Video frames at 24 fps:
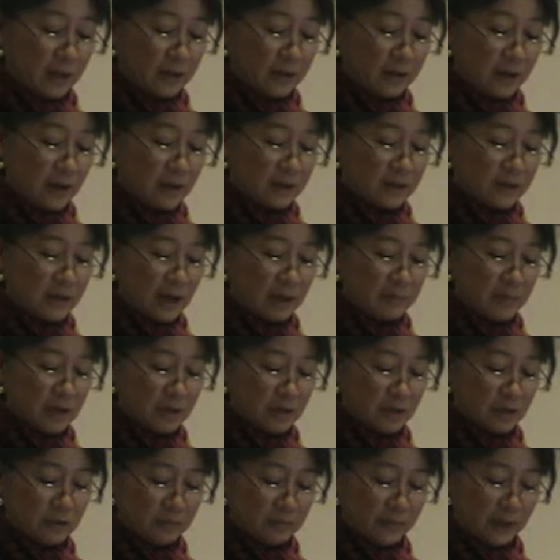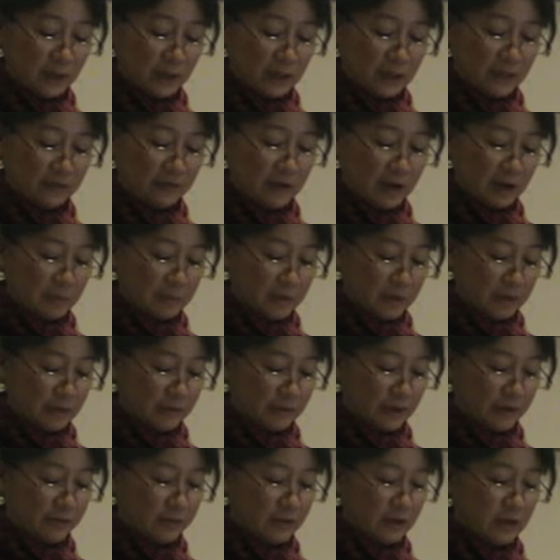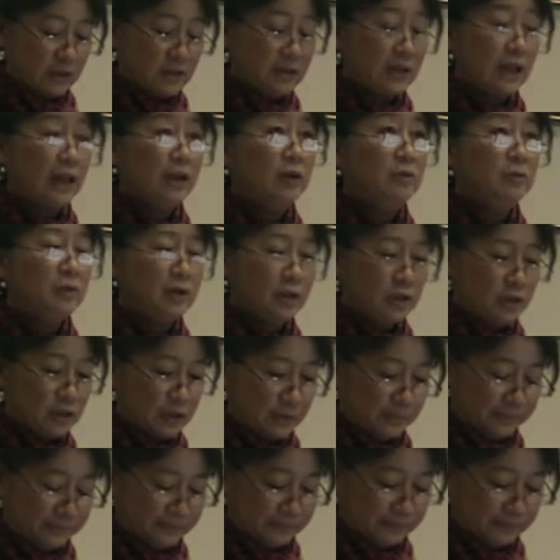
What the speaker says: The other dimension being development of their first language.